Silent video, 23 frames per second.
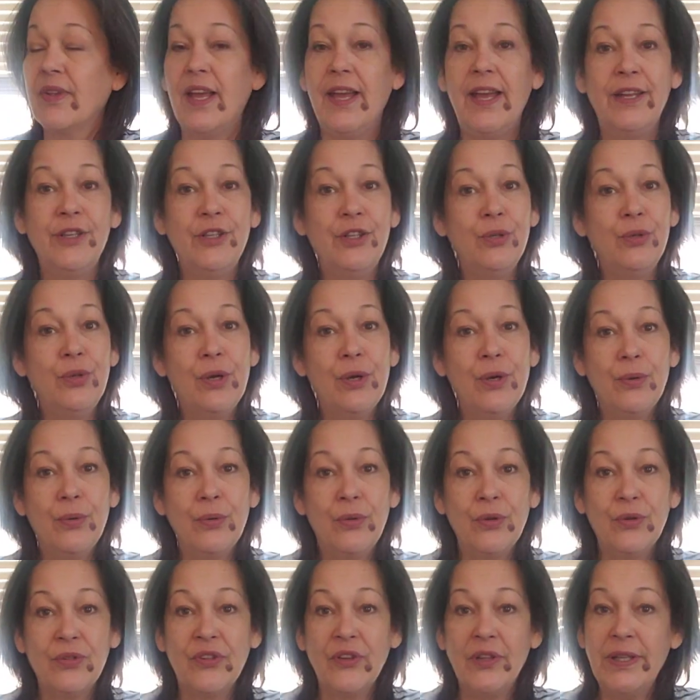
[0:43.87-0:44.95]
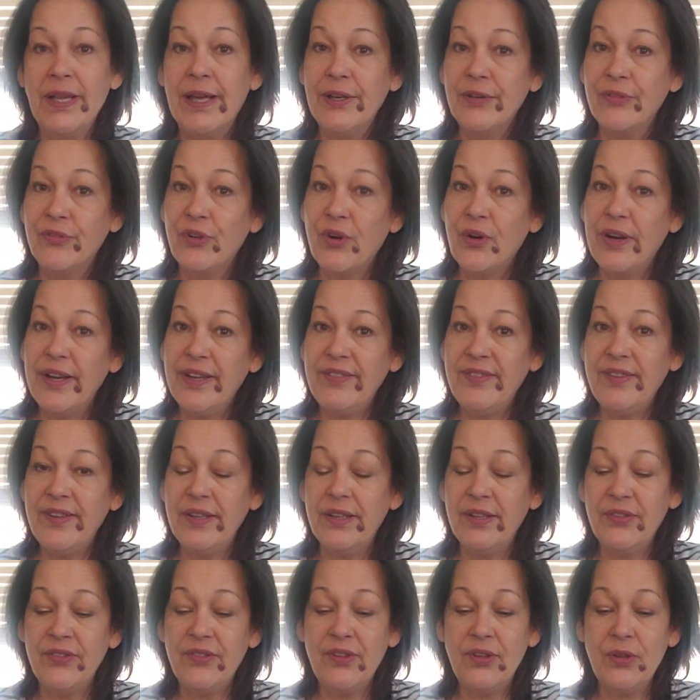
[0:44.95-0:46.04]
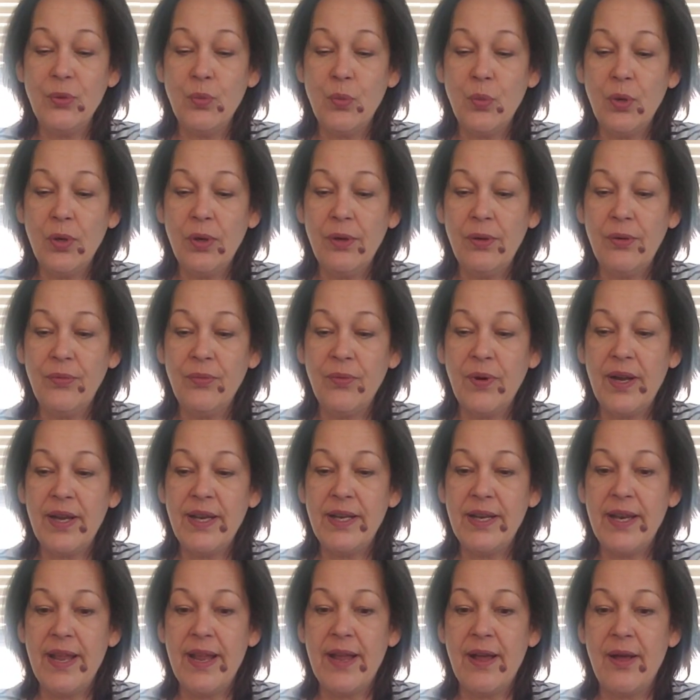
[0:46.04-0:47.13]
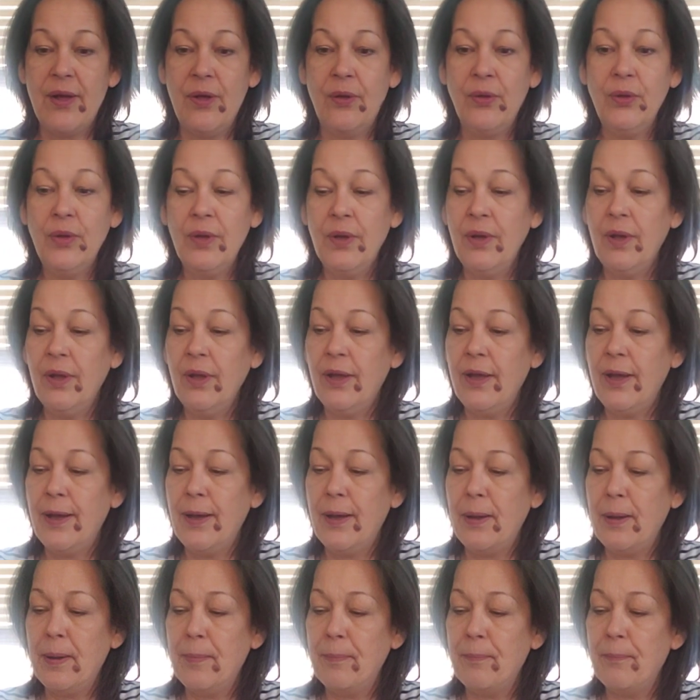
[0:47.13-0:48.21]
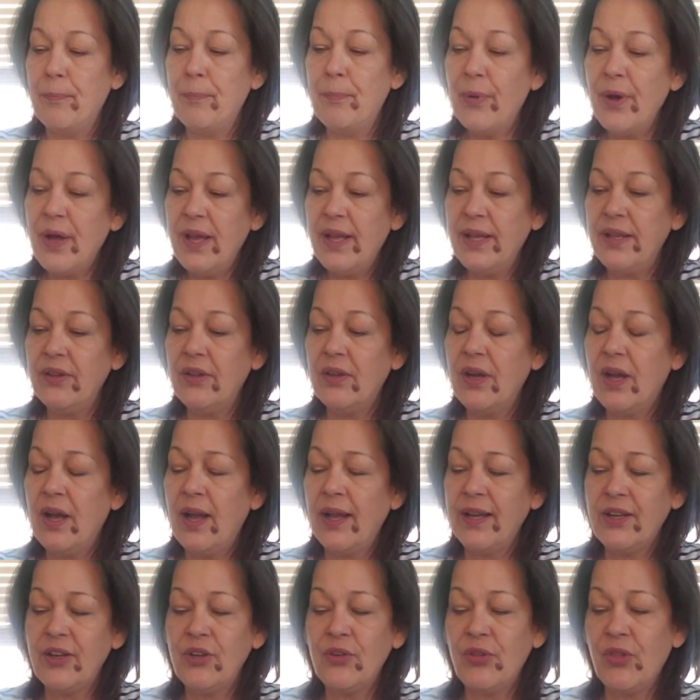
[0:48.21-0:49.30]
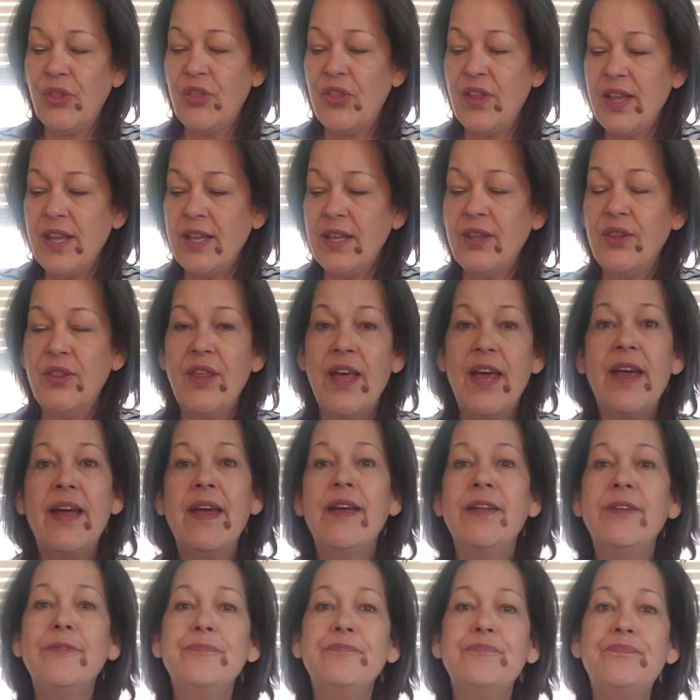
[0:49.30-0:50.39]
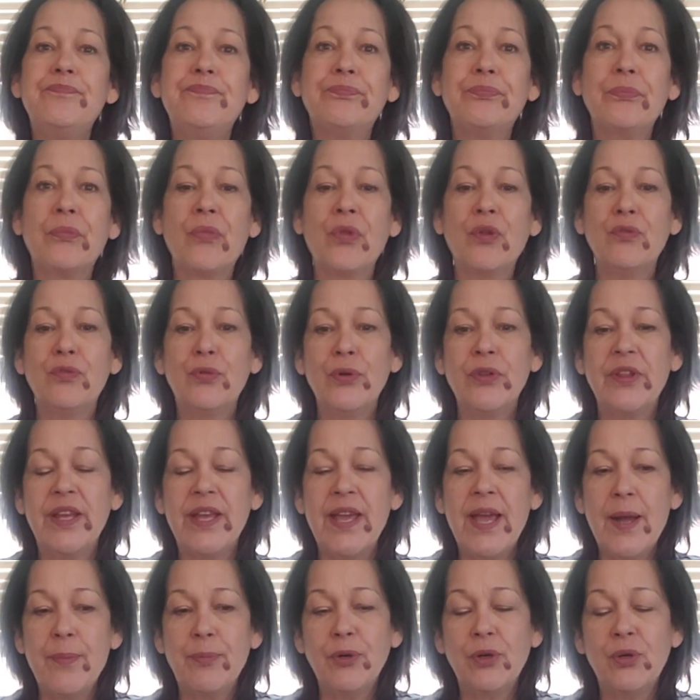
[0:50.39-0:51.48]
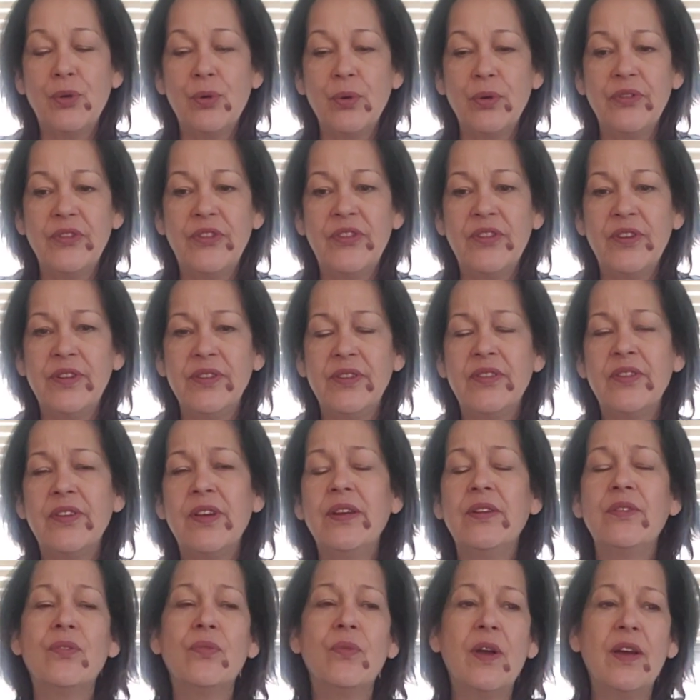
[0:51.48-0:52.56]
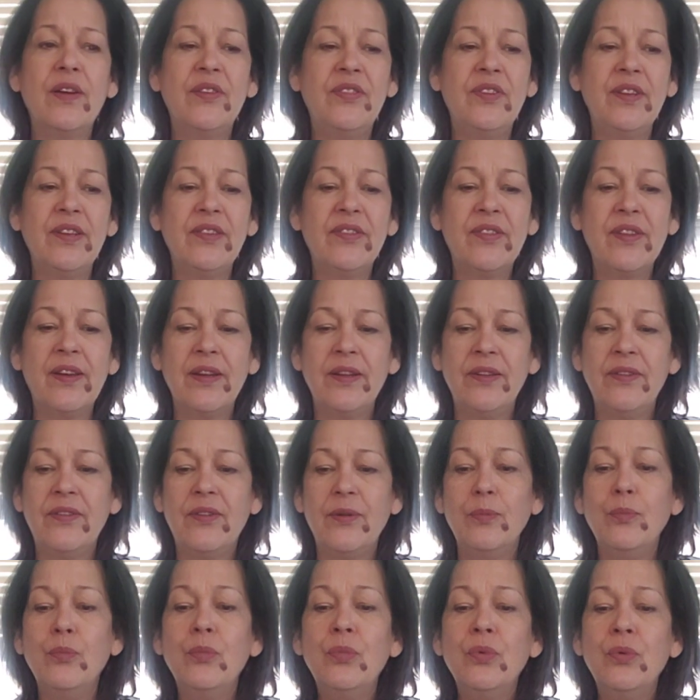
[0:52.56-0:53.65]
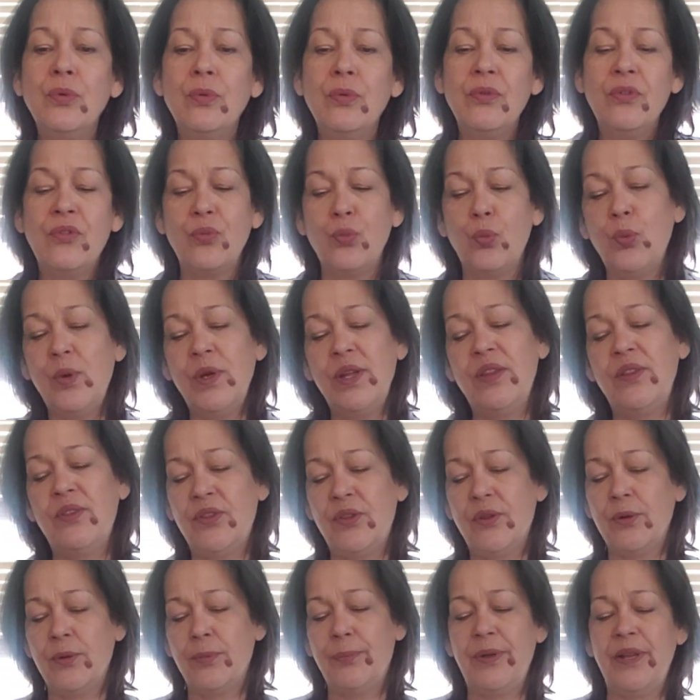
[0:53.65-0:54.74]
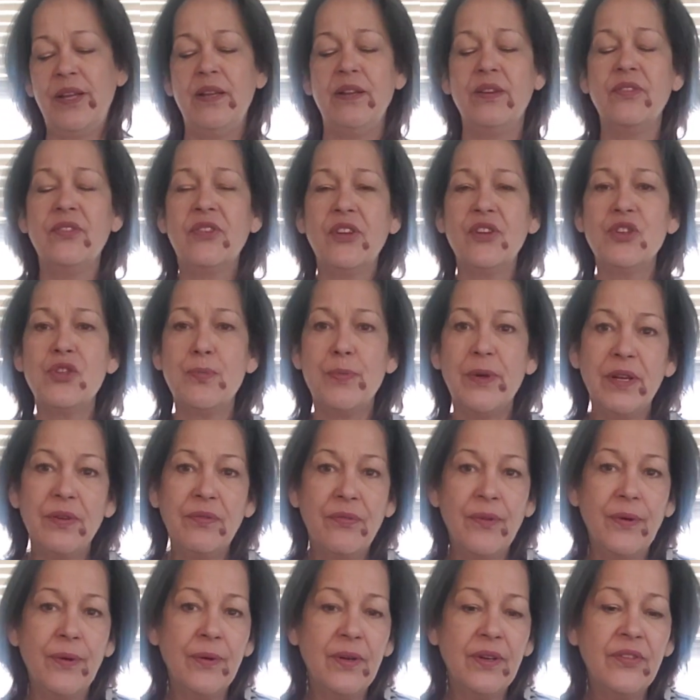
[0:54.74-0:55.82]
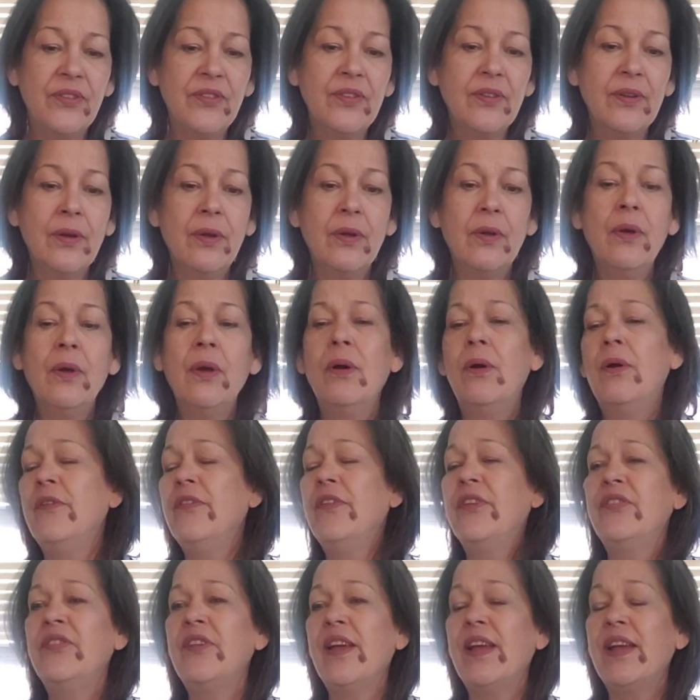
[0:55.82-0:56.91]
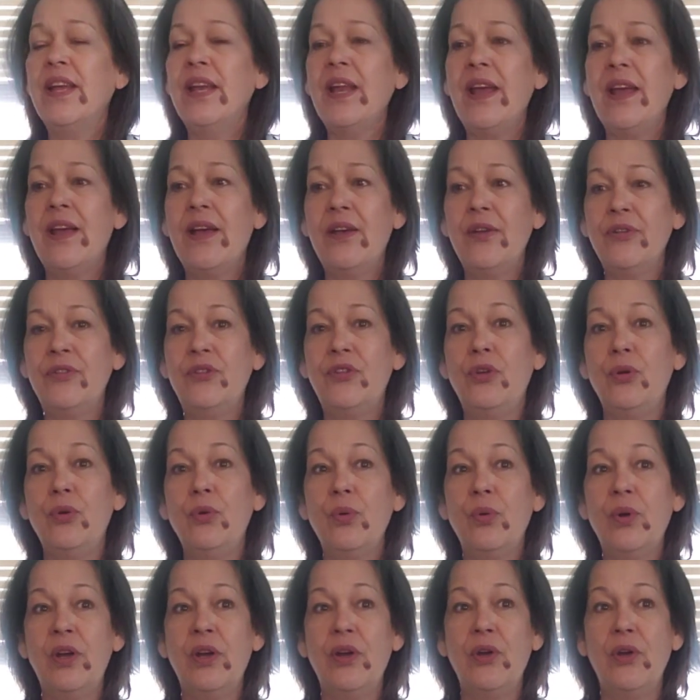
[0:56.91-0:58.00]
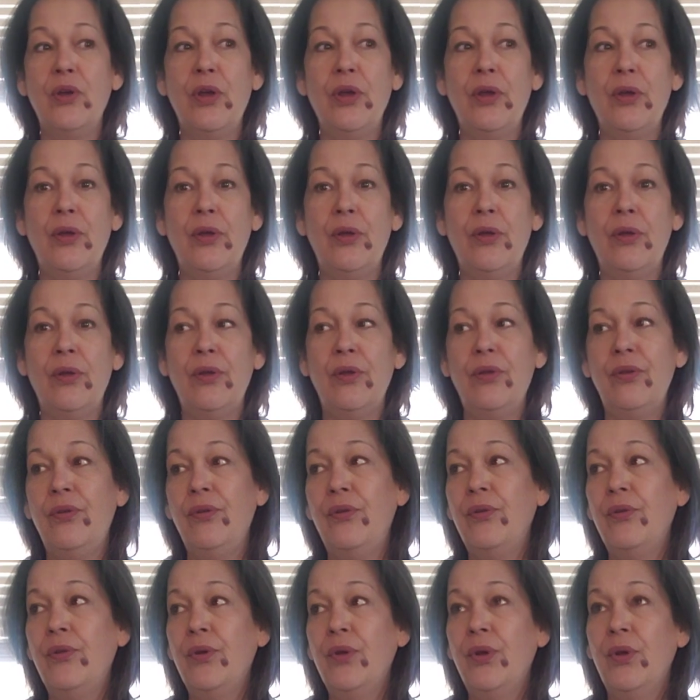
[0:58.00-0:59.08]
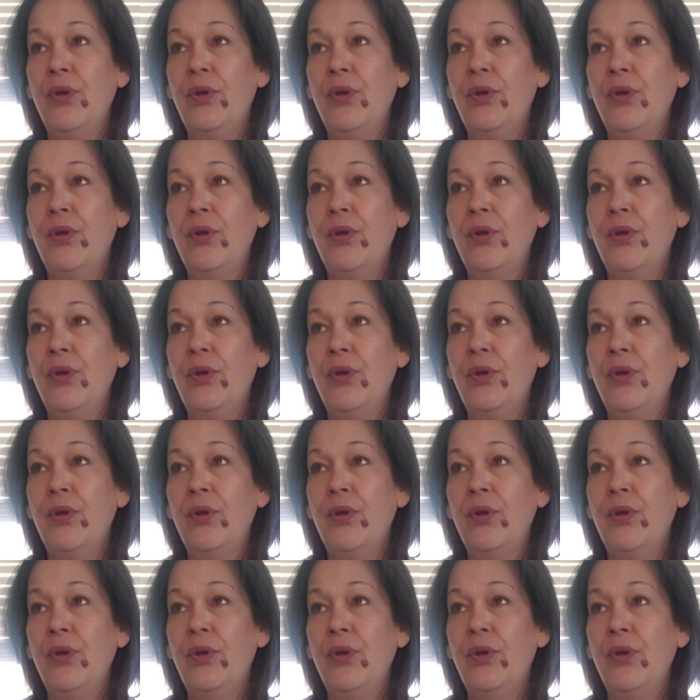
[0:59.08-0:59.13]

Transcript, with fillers: And you know, there's a lot of craziness in the world right now. Um, but I think that for the Capricorn sun signs, rising signs, and moons, with there being such a big focus on the second house, you can